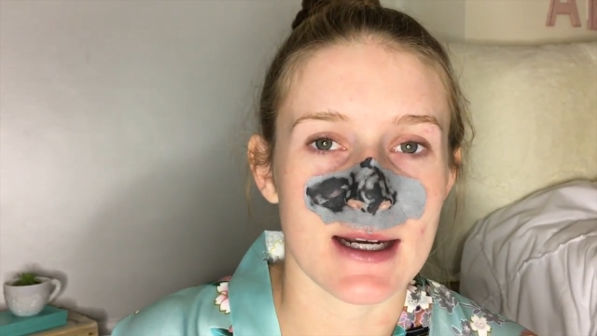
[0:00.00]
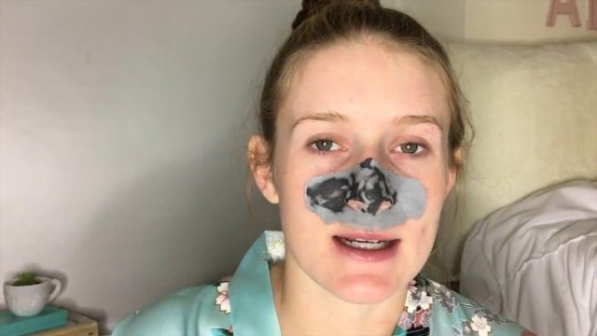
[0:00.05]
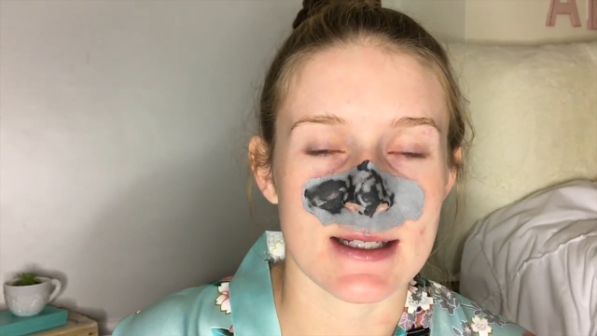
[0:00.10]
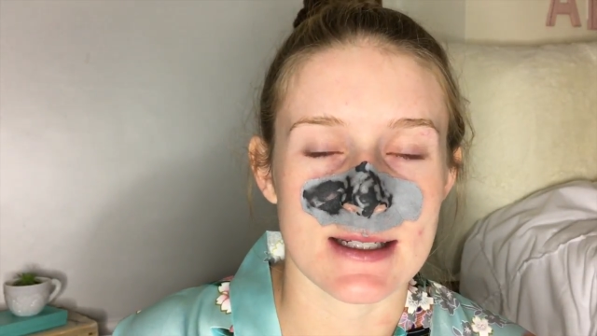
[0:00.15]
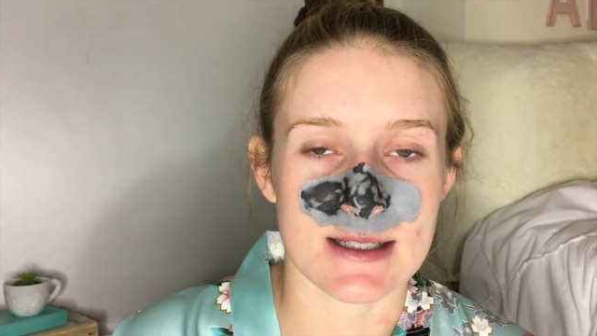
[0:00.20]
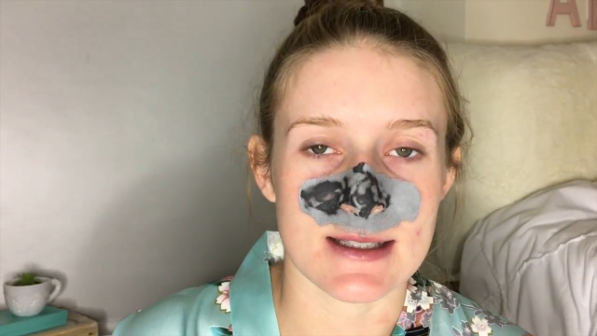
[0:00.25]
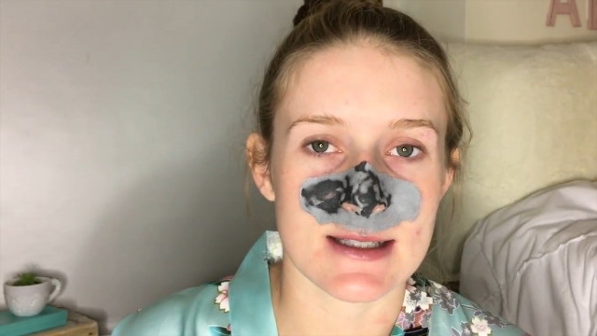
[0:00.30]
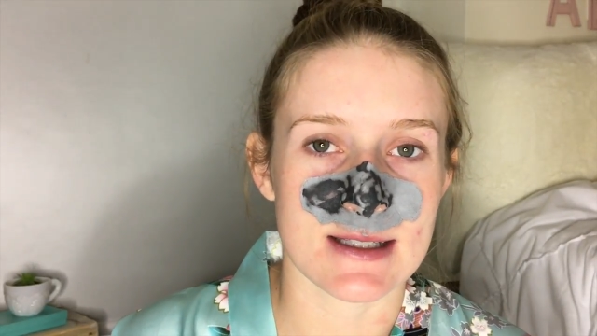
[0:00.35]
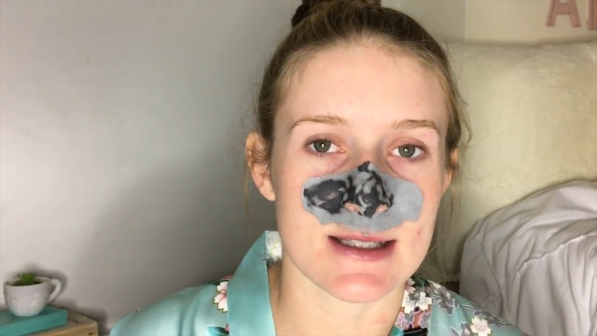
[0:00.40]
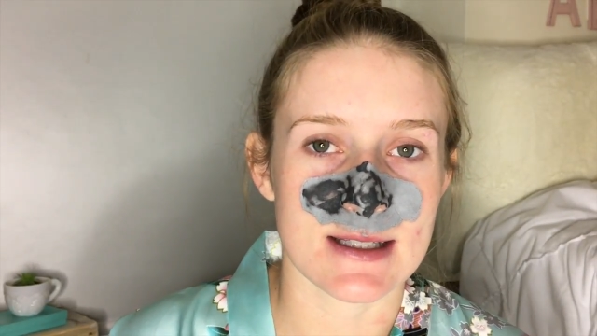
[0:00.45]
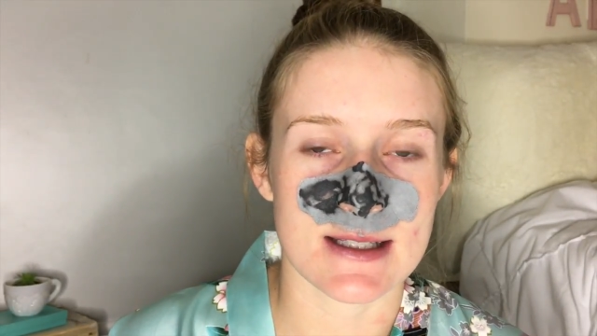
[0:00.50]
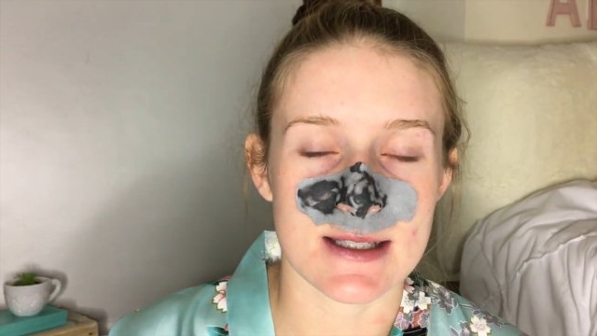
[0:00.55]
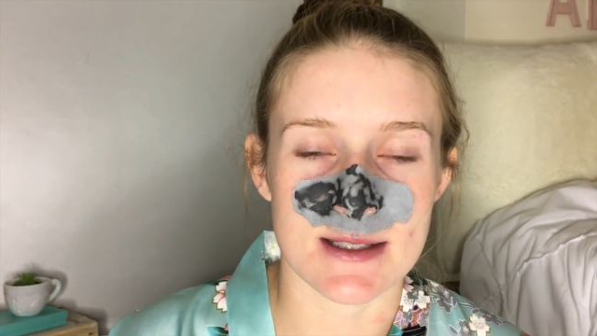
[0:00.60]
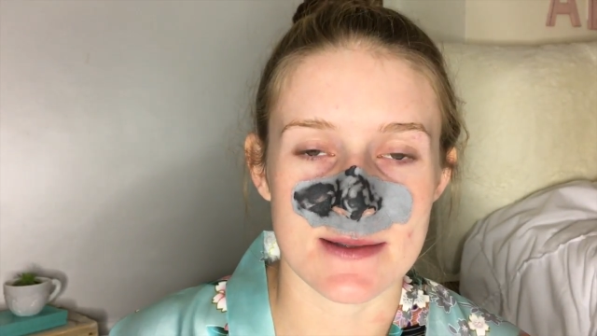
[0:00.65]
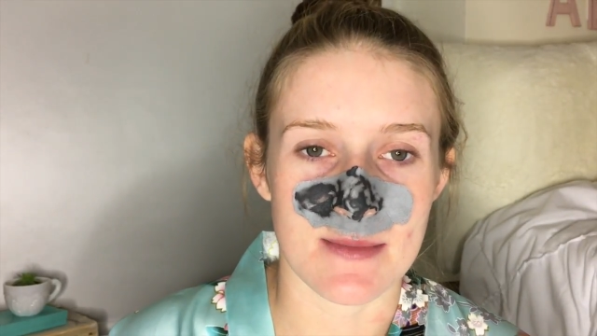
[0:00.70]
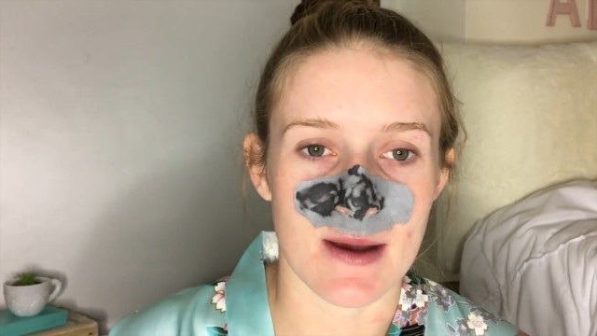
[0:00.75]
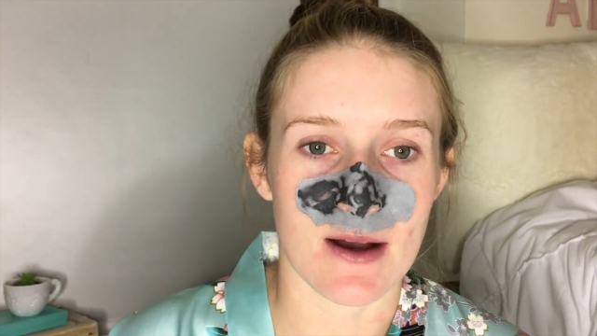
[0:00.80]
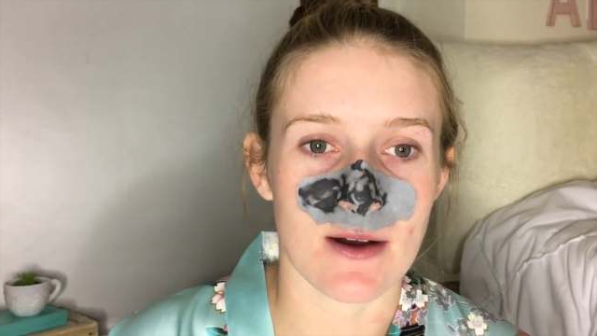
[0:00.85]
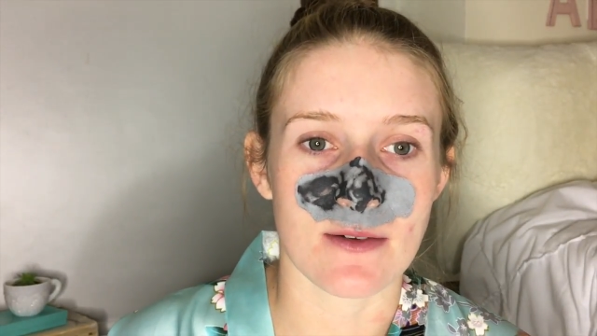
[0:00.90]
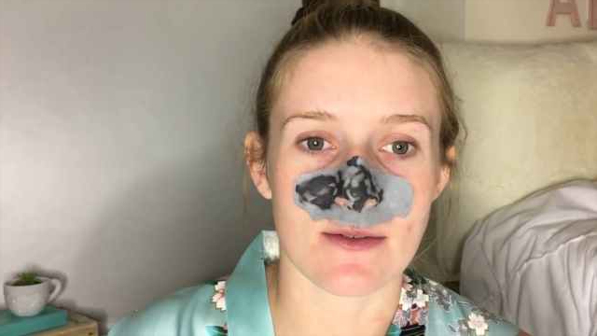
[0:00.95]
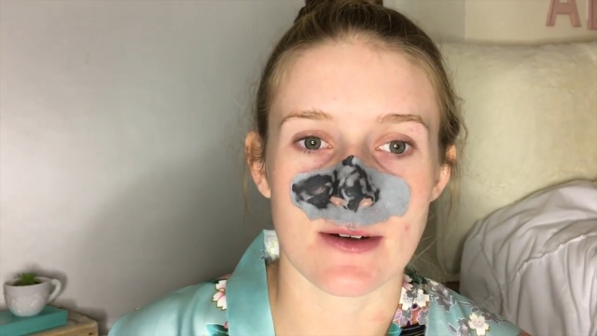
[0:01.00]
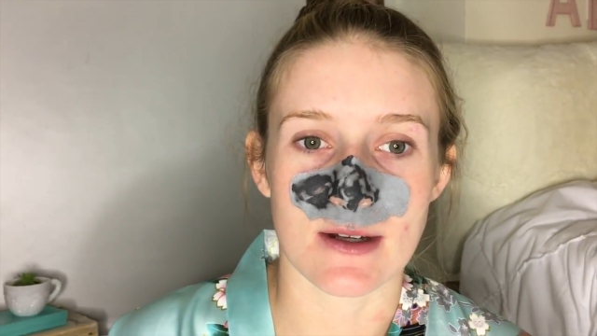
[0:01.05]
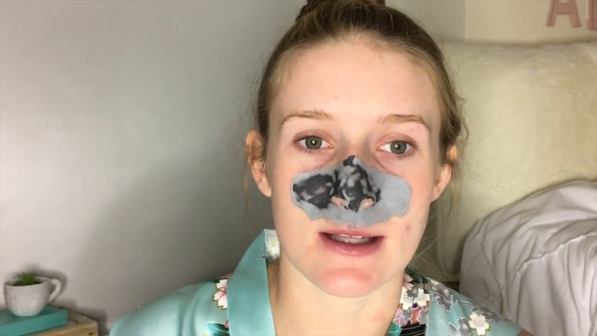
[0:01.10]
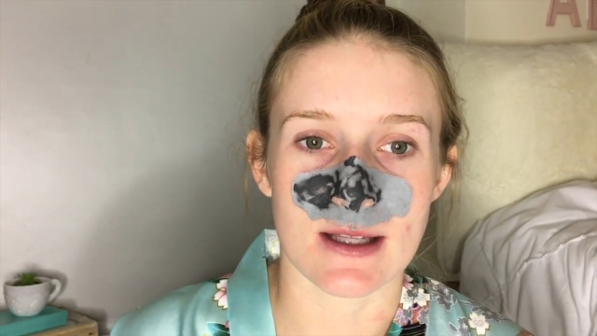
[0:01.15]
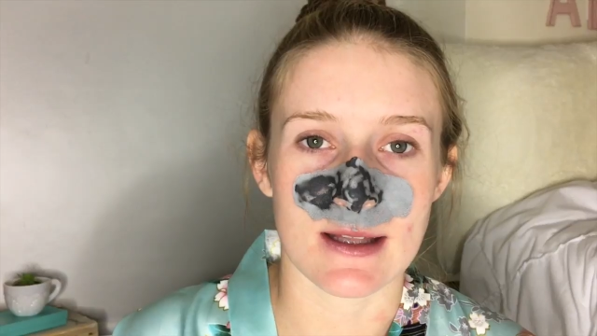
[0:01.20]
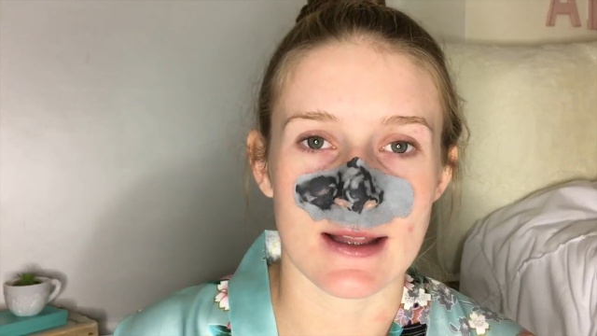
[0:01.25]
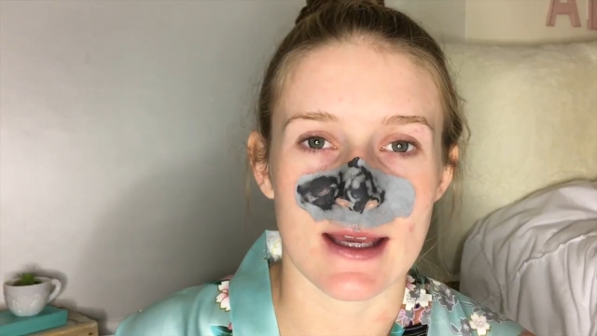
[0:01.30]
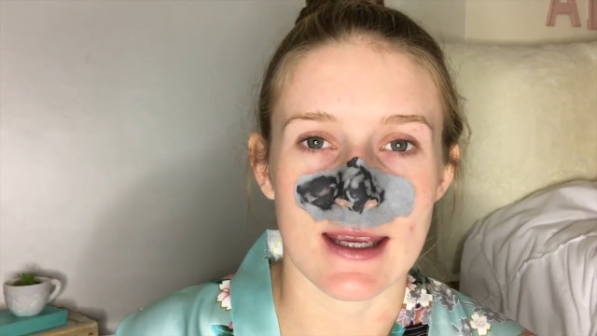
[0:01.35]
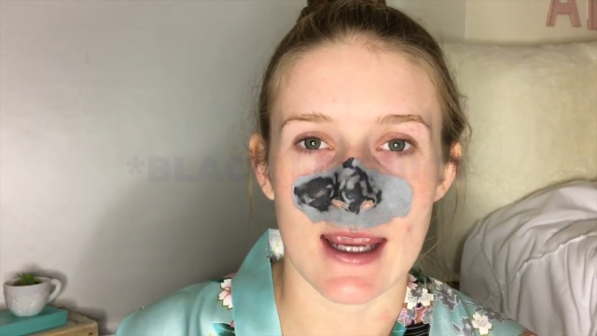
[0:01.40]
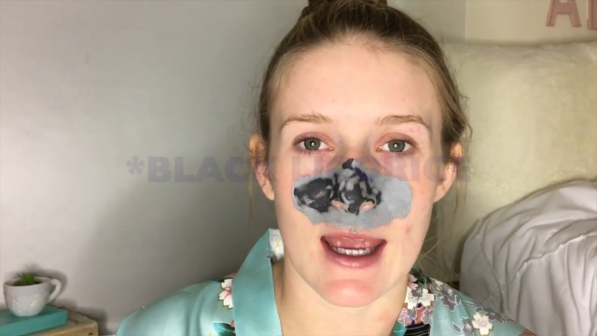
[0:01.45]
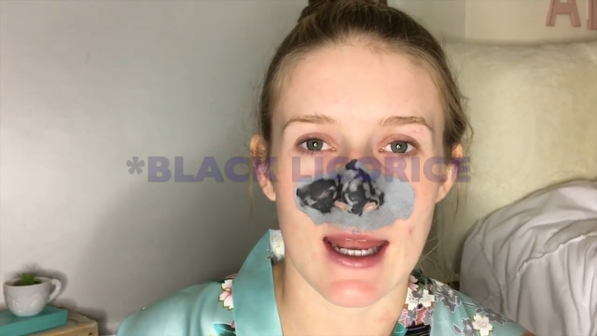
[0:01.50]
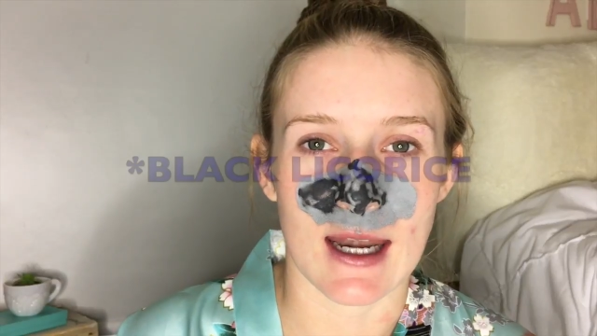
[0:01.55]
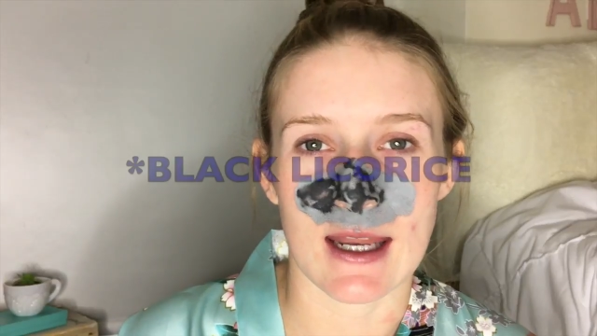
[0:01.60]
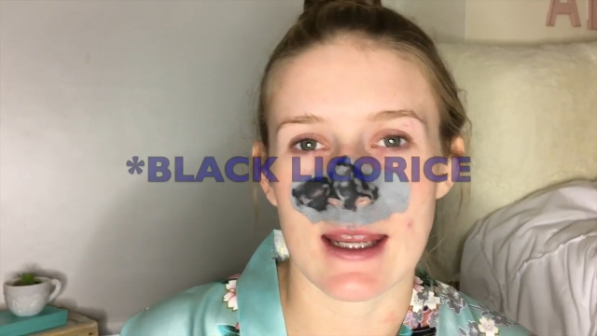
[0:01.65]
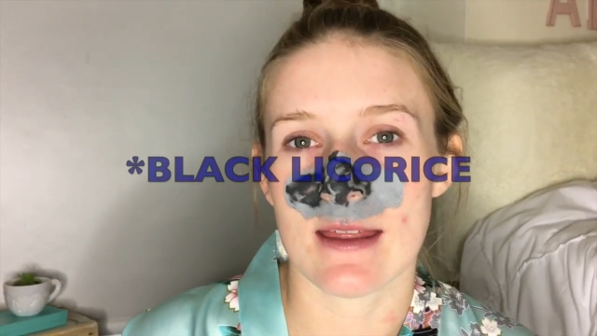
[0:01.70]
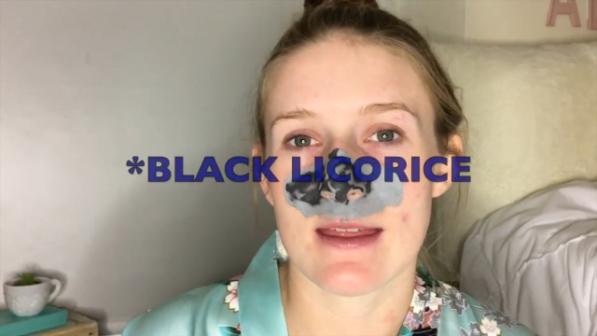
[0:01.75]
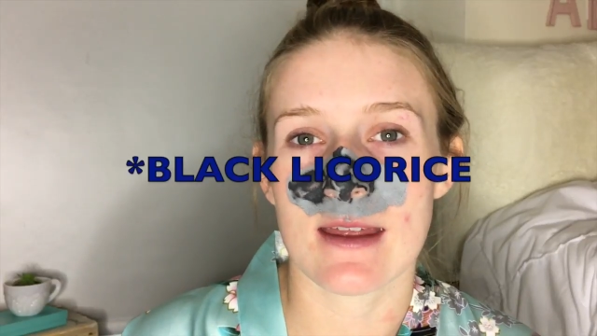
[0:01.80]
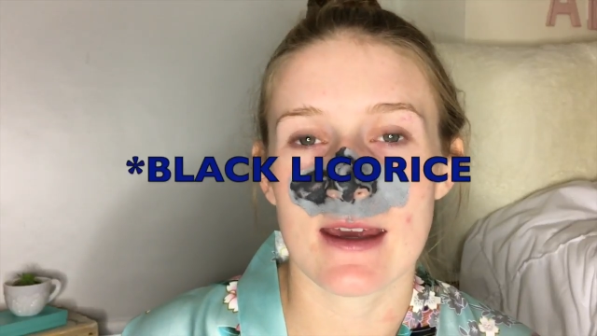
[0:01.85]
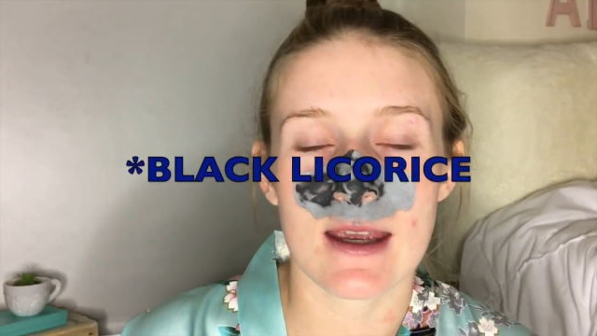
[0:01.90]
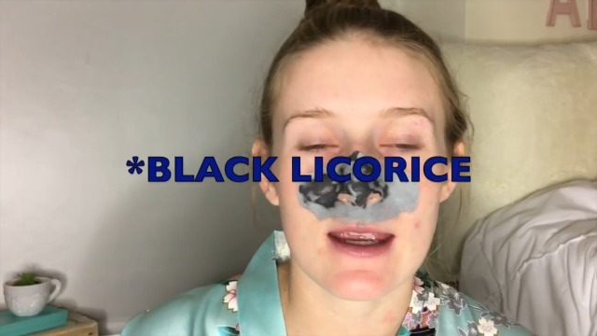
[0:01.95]
It doesn't smell really like
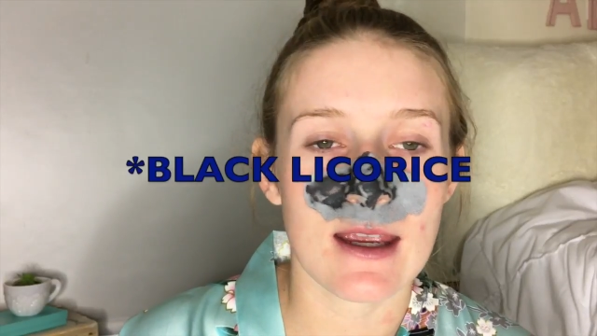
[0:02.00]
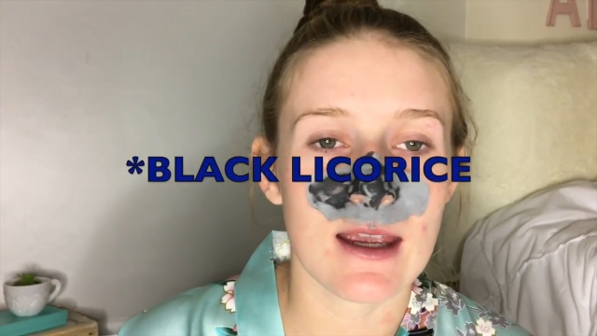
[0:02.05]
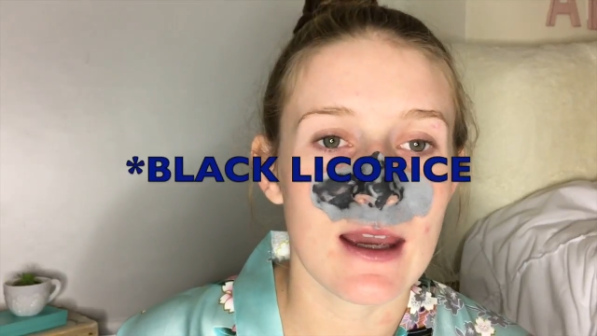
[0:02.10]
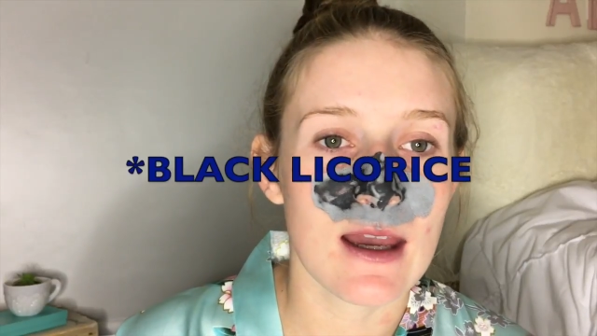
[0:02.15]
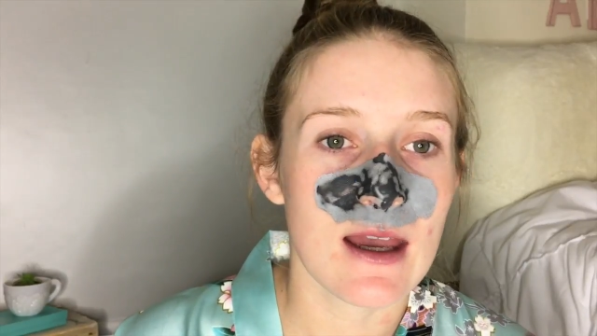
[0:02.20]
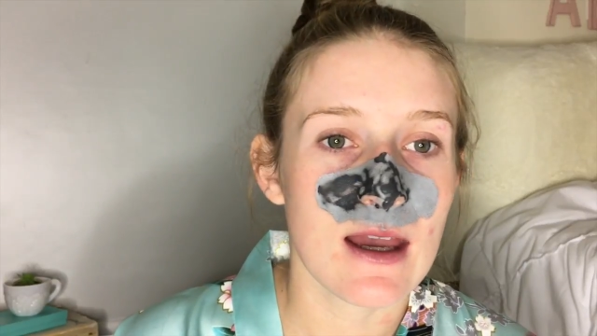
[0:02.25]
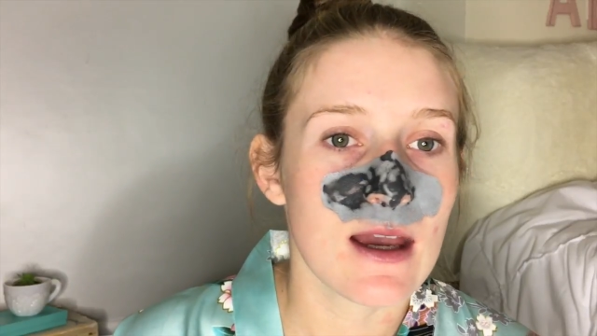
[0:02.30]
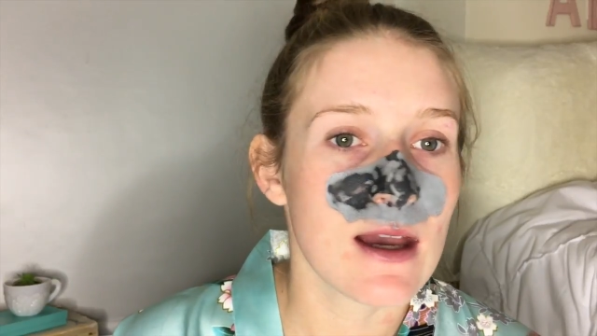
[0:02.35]
anything.